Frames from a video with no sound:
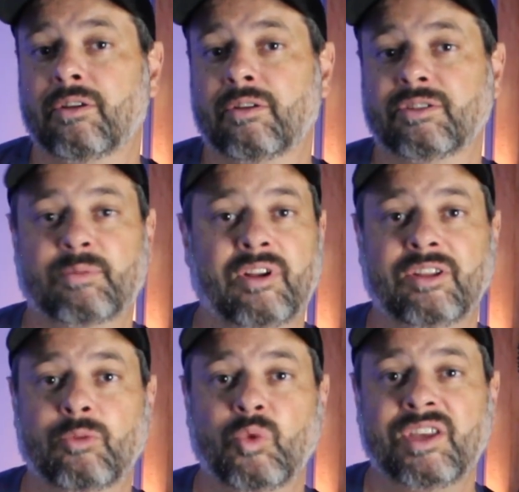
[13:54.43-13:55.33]
It's probably
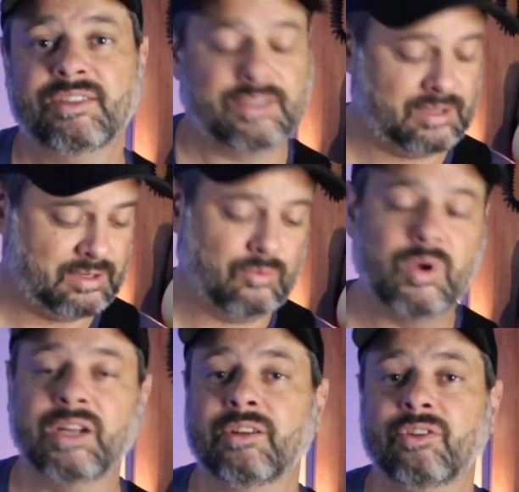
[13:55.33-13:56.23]
the weakest
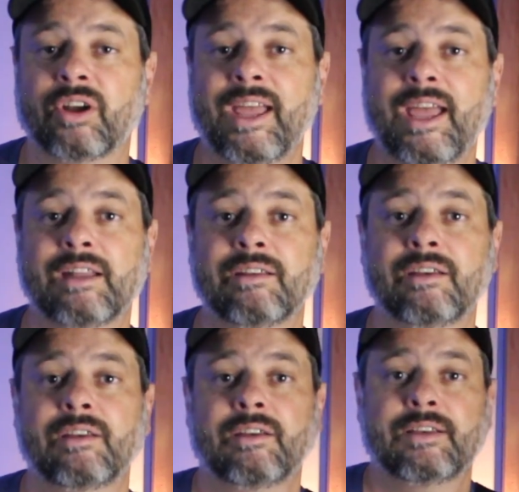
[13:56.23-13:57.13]
one in your hand.
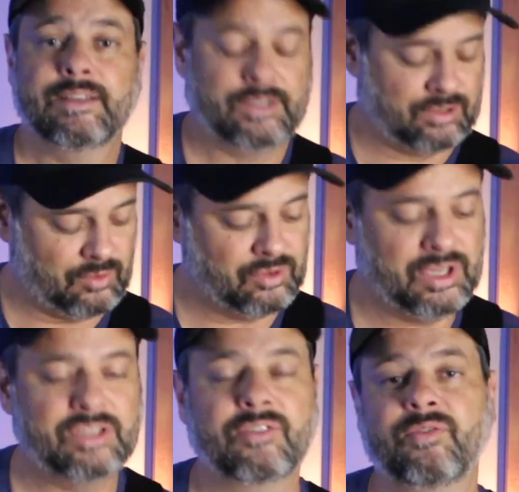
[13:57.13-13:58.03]
So you
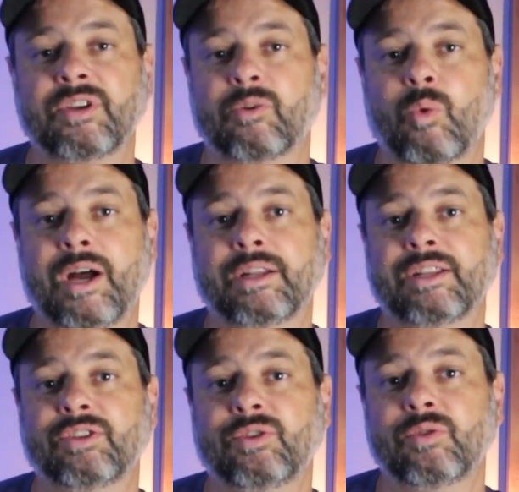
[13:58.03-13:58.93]
need your finger 1
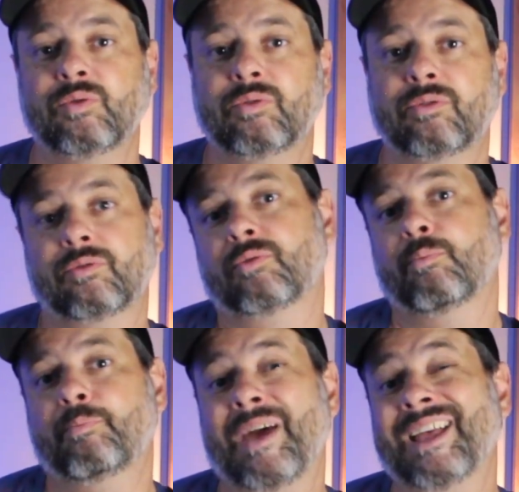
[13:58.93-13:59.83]
and 2
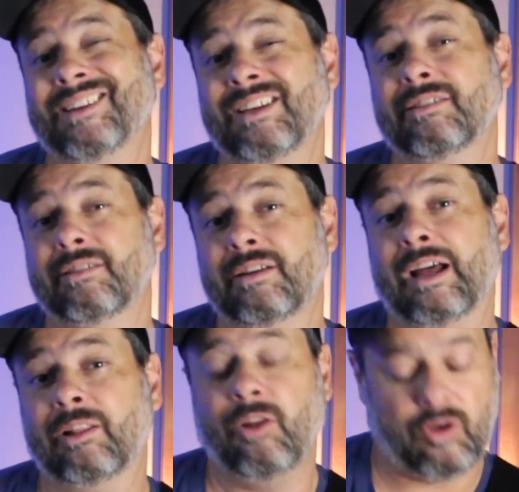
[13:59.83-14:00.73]
bending
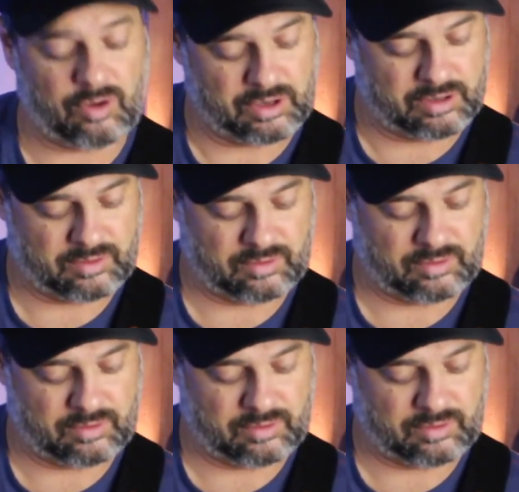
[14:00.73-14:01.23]
along,